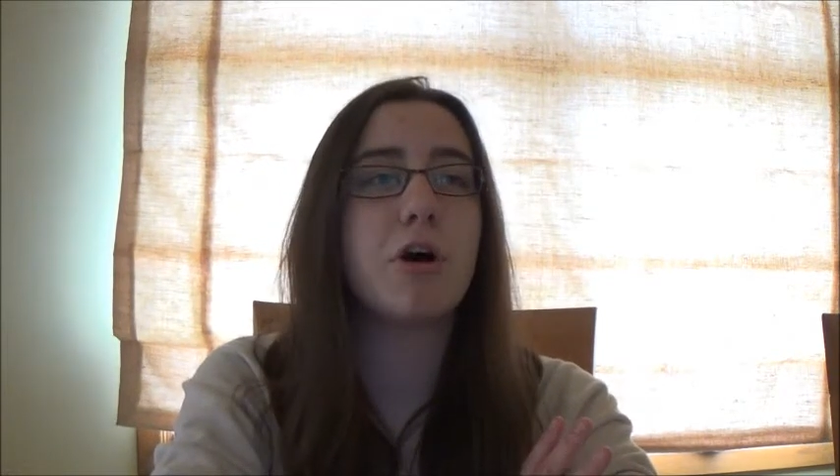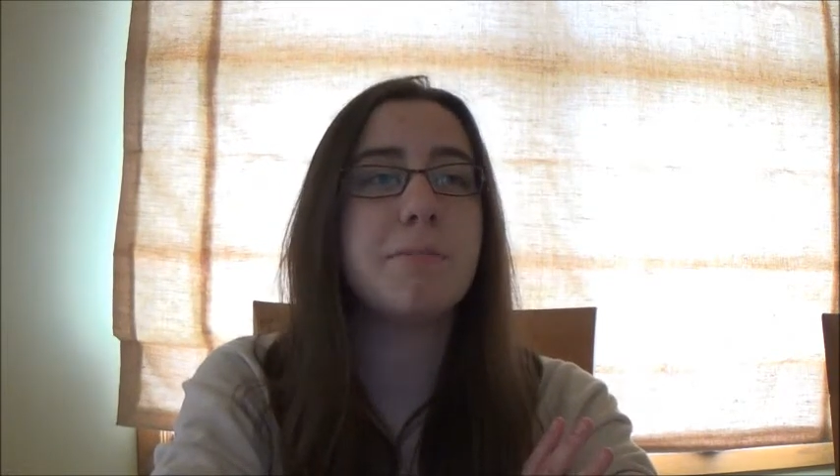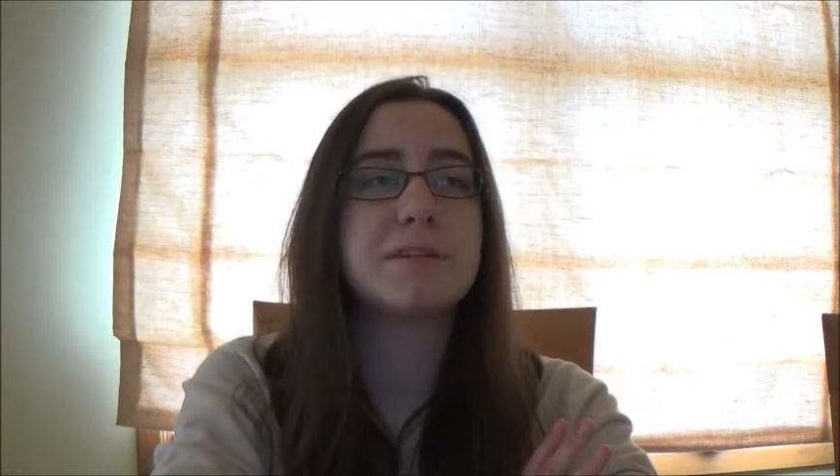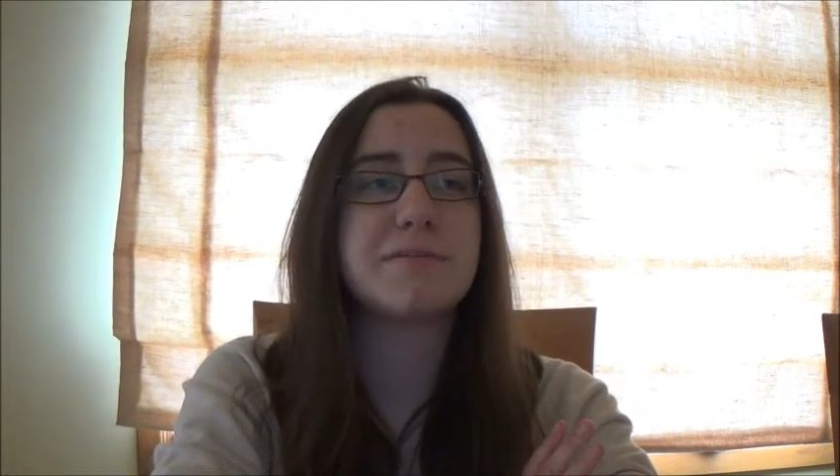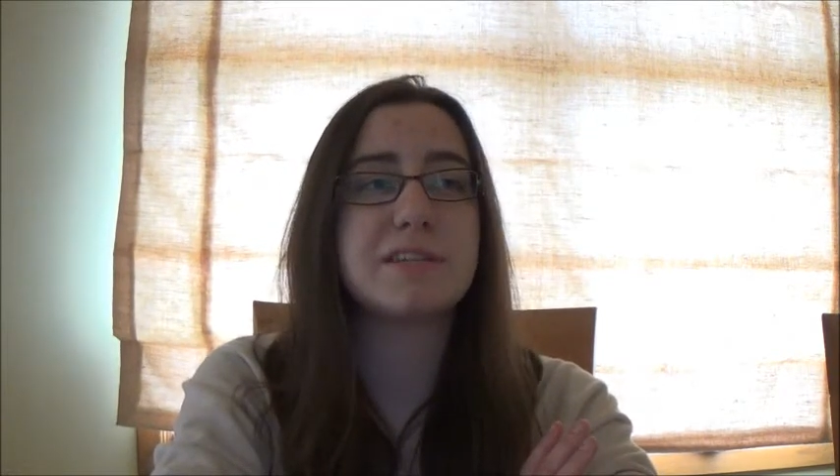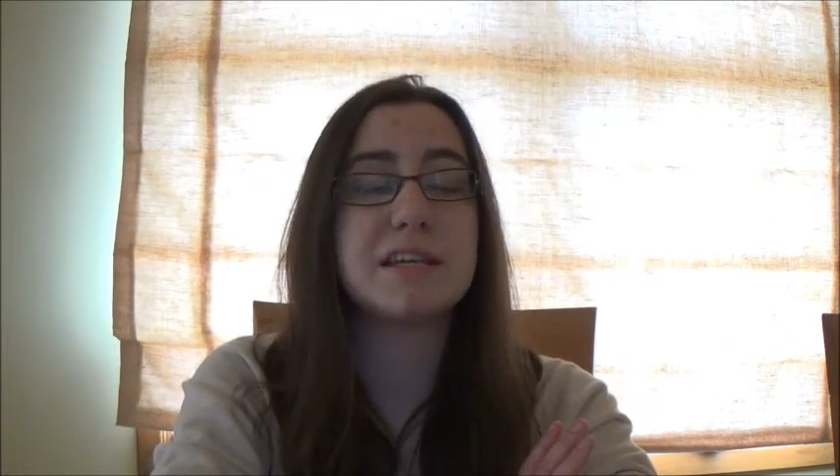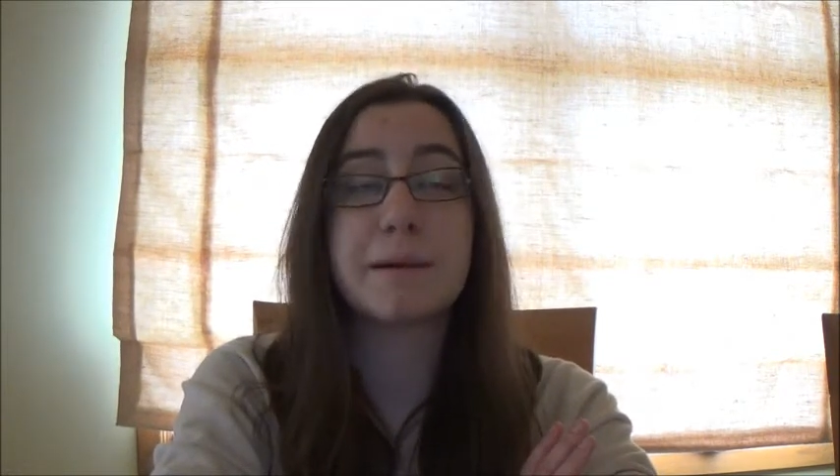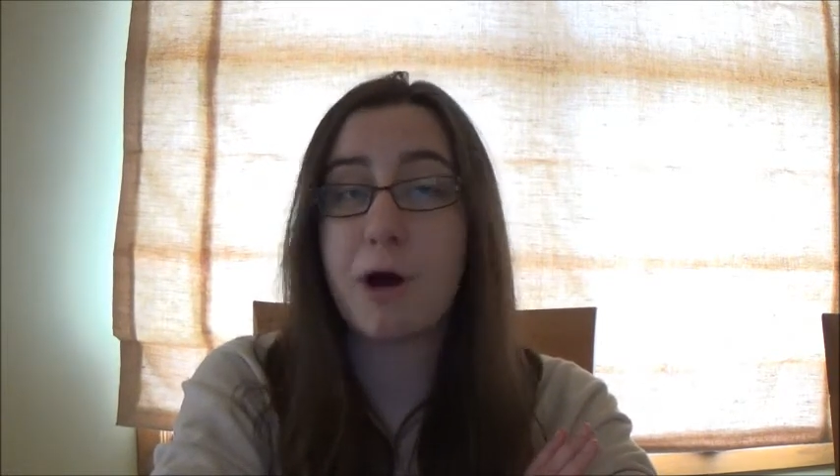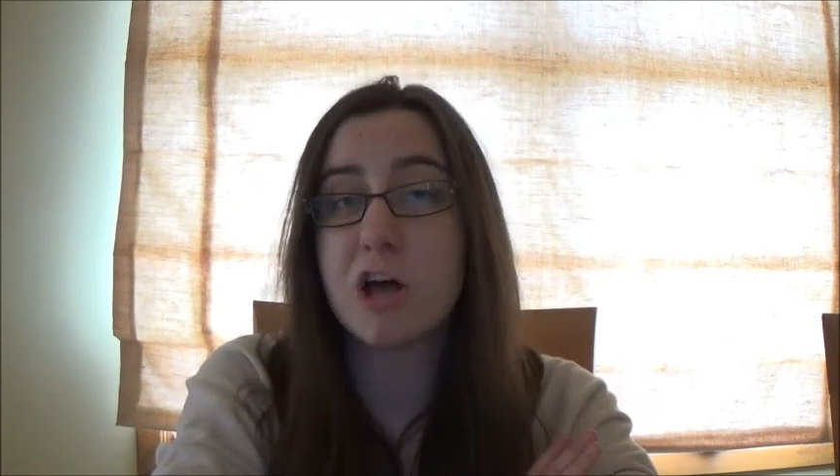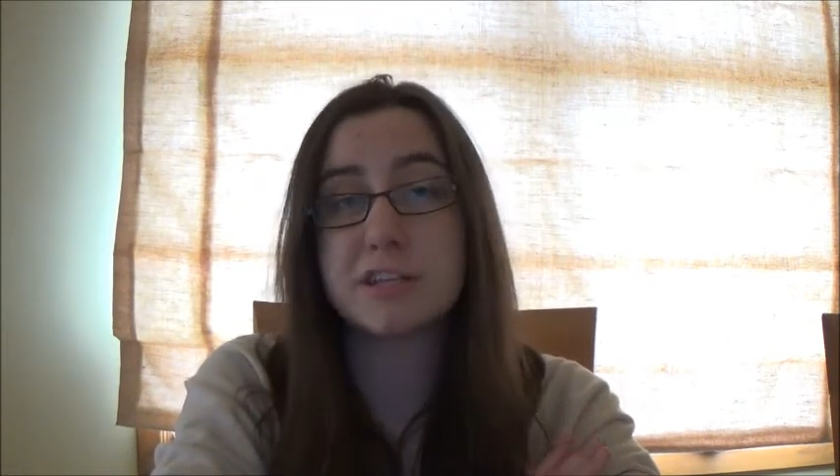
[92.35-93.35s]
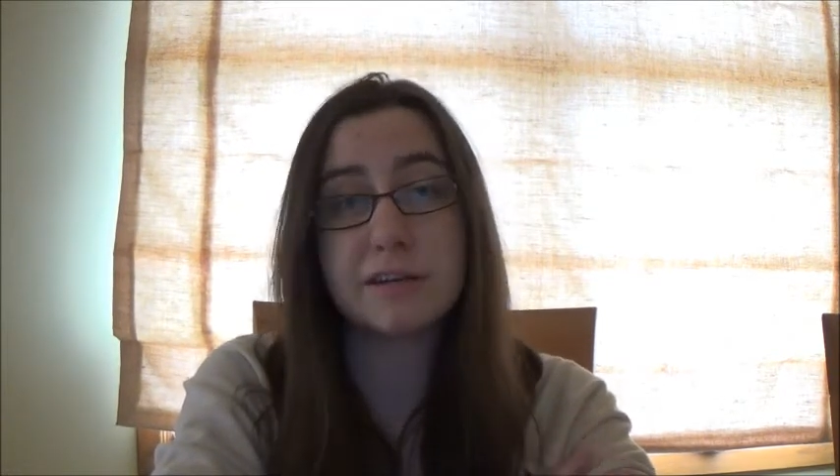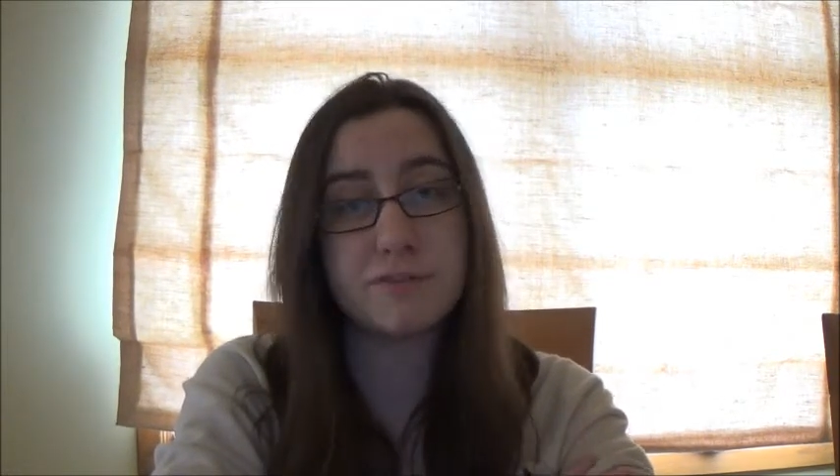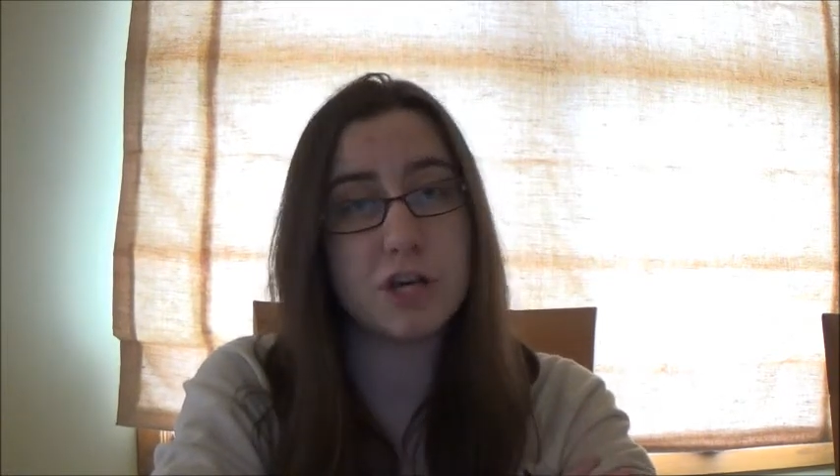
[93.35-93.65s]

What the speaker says: hopes of seeing a positive